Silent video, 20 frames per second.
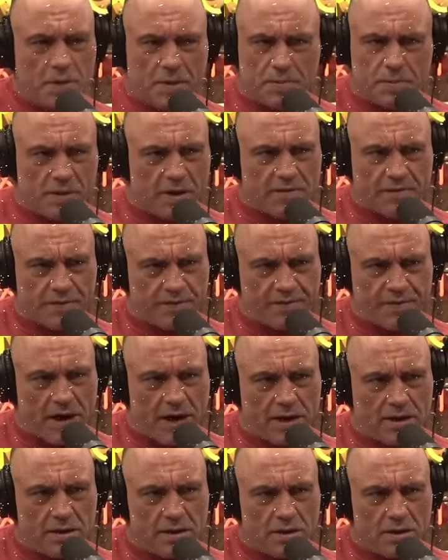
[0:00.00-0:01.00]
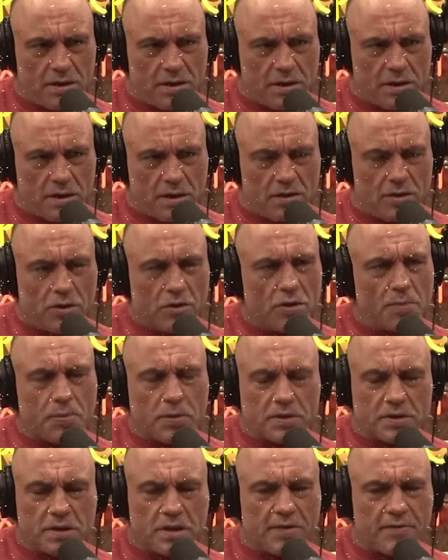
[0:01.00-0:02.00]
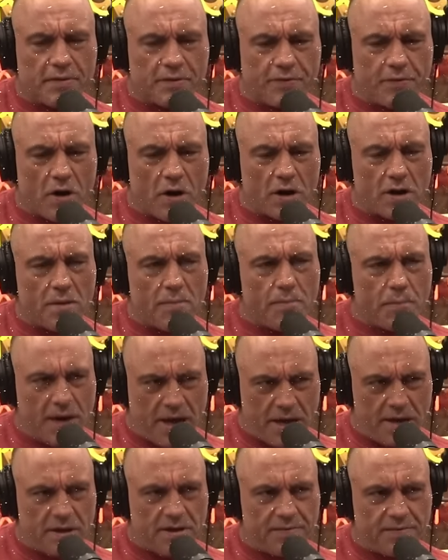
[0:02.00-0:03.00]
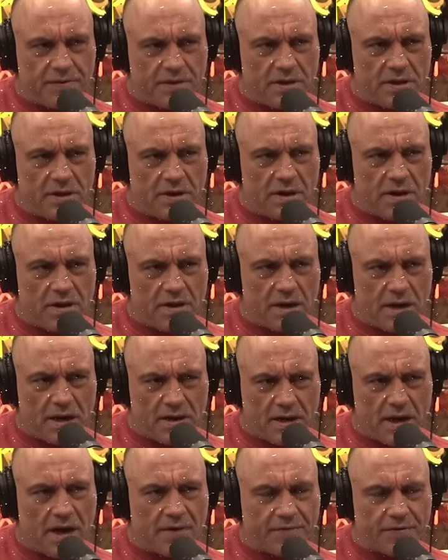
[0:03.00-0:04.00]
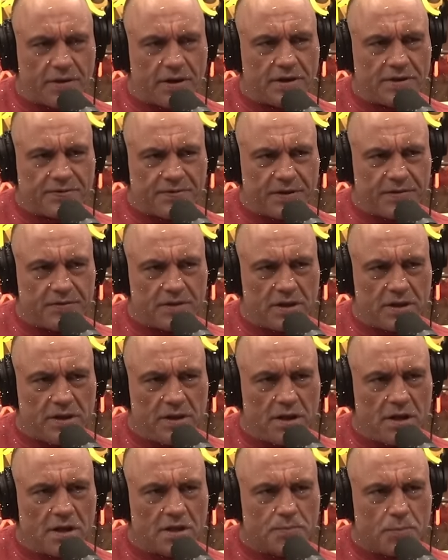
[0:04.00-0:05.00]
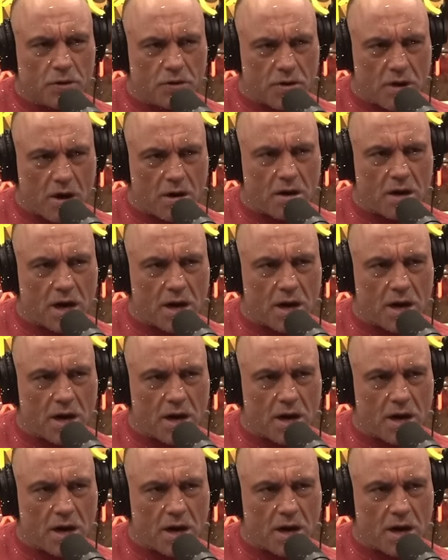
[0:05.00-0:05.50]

people ever fight. You know, the only person that ever fought competitively after age 50 is Bernard